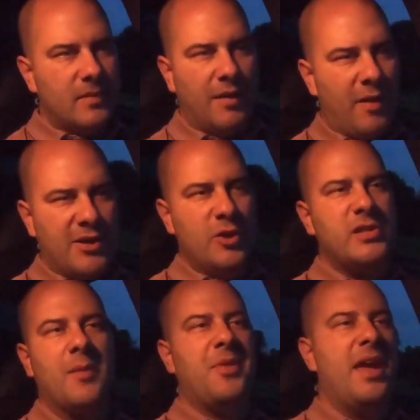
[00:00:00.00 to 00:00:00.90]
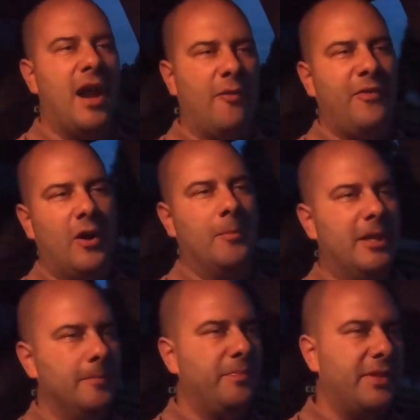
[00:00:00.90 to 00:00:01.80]
if I do something, I'll film
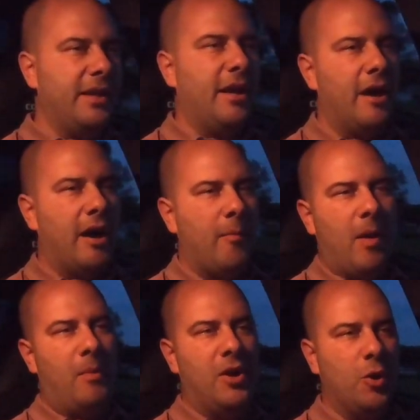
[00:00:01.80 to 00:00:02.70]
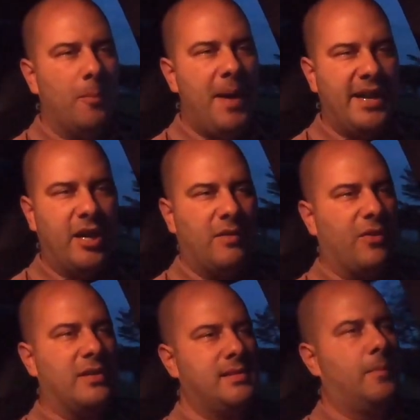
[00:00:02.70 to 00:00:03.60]
it. You know, I'm going to do a bed
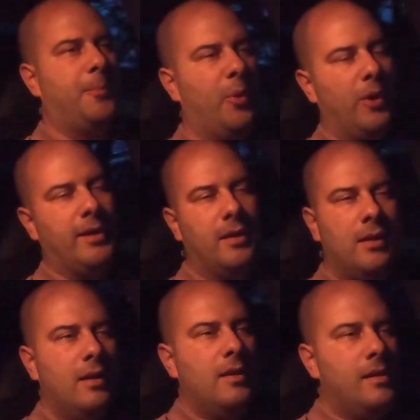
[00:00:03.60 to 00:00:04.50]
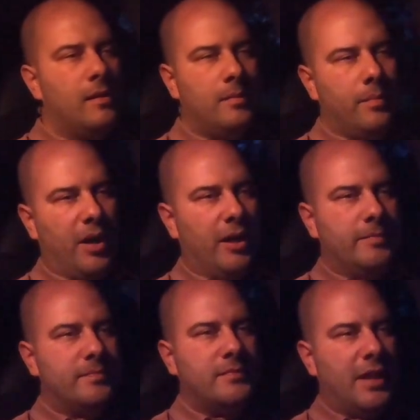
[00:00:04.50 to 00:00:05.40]
cover at some point, but
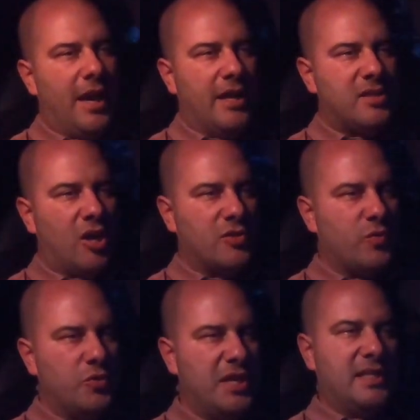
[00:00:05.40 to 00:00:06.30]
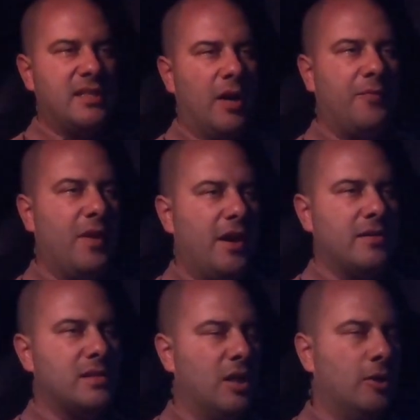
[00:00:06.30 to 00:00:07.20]
you know, it's all just routine stuff there.
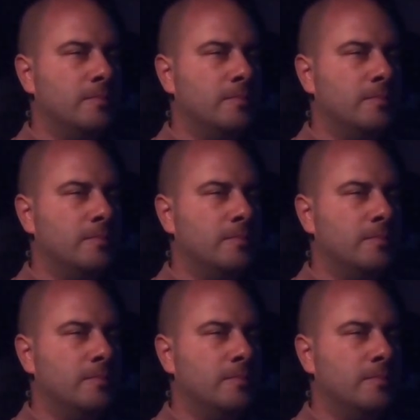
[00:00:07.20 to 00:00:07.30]
So